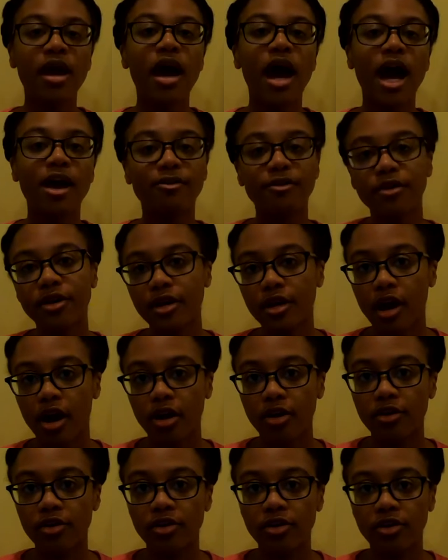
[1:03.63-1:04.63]
I wrote an
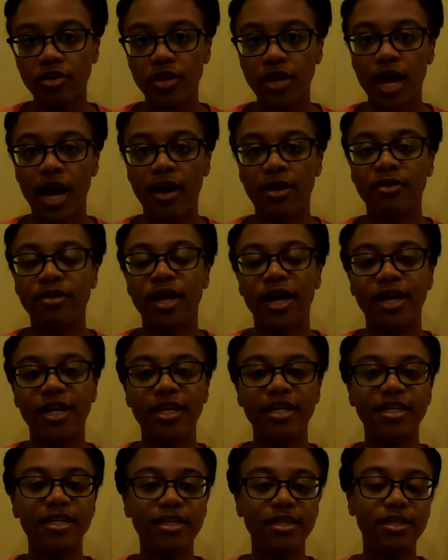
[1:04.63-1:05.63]
article outlining
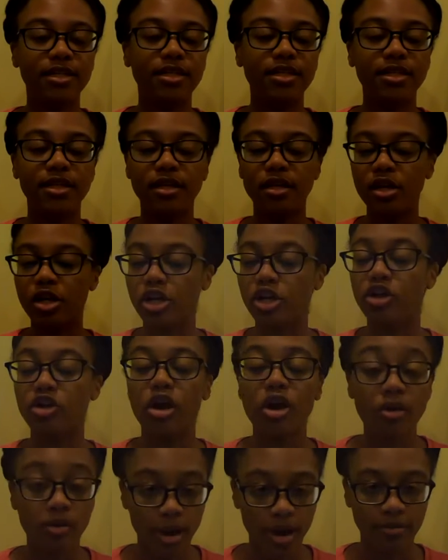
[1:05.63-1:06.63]
easy,
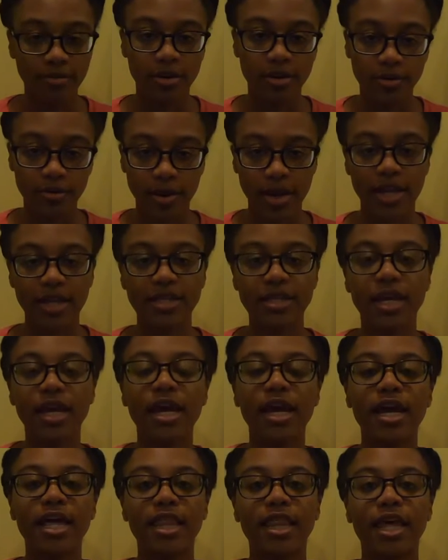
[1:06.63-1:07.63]
no effort ways
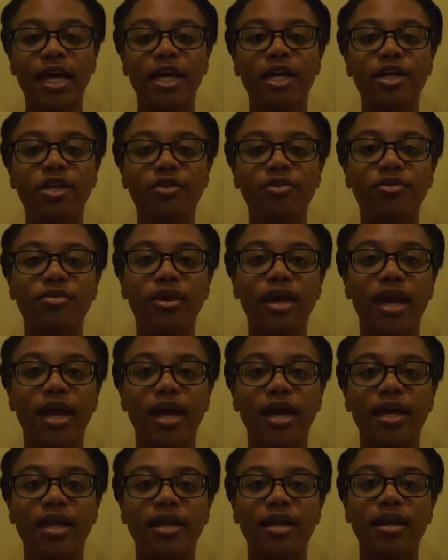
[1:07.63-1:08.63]
that you
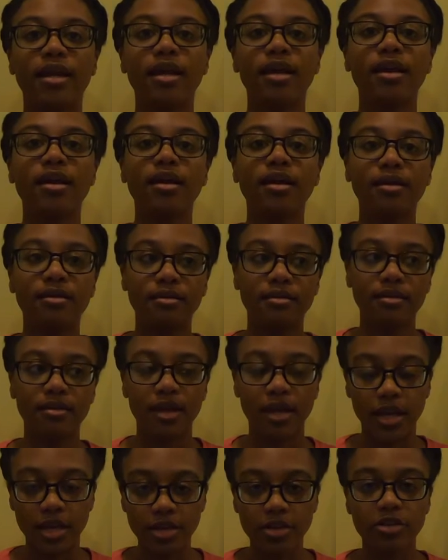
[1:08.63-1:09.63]
can
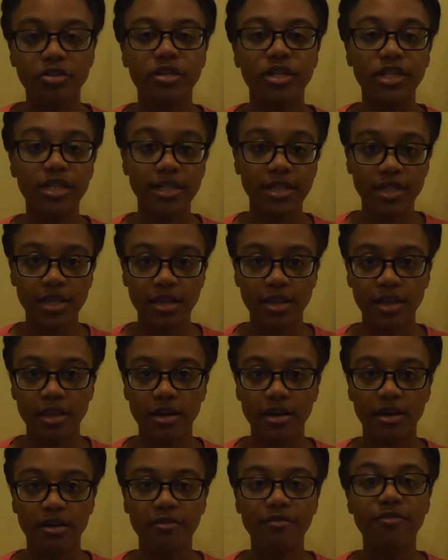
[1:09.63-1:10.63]
increase
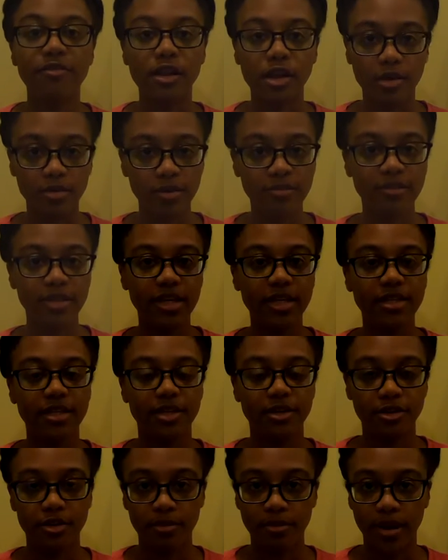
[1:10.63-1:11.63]
the flow of these in
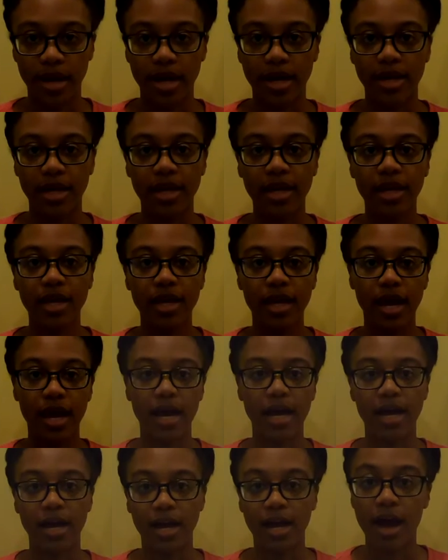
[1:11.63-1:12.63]
your body.
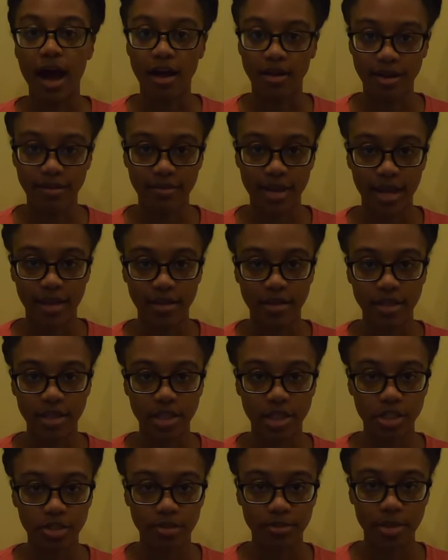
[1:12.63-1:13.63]
Uh, I'll leave that in the
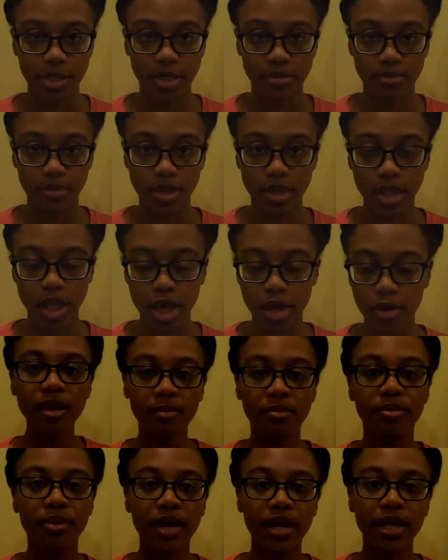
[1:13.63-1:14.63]
description below,
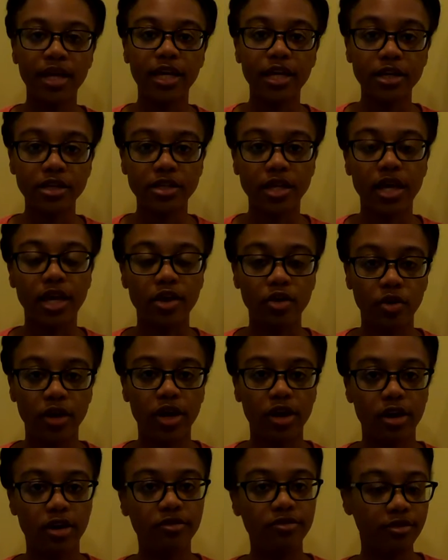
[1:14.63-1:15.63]
but here's a quick
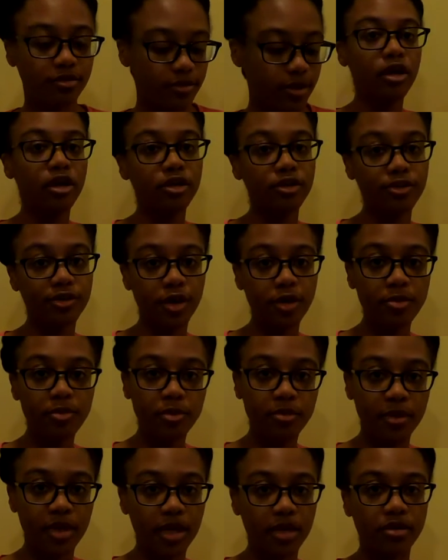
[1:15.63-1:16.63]
overview.
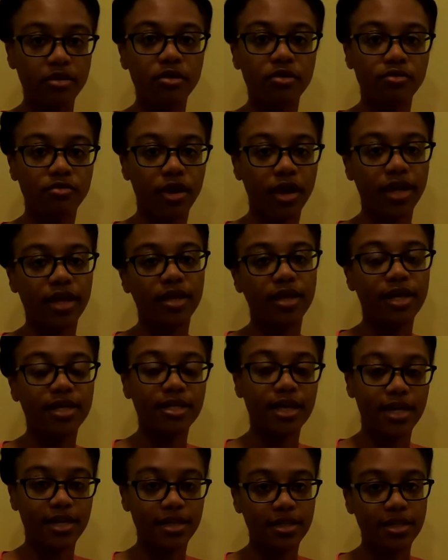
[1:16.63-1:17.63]
Dopamine regulates
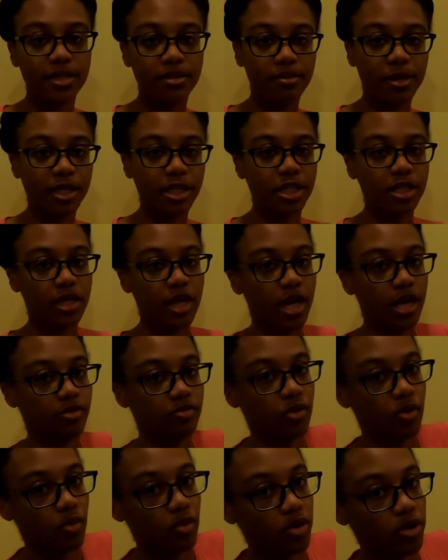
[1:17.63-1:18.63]
anticipation and
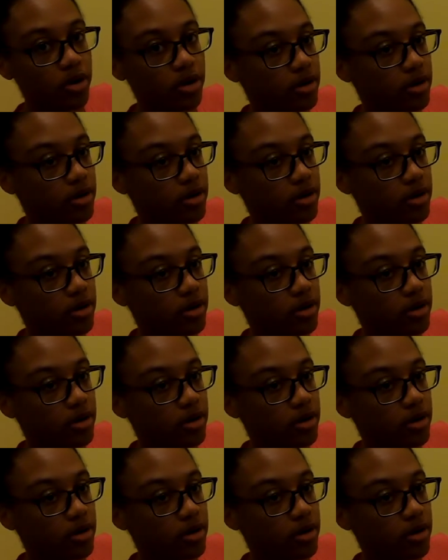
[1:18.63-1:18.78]
reward.